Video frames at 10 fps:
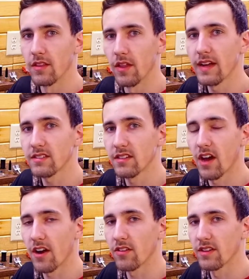The last thing
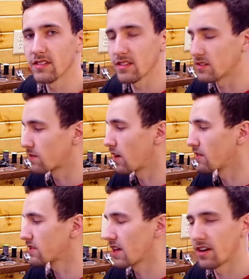on our list is
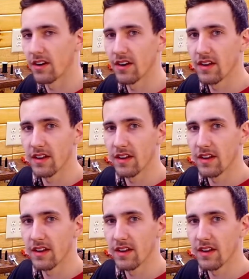front of center.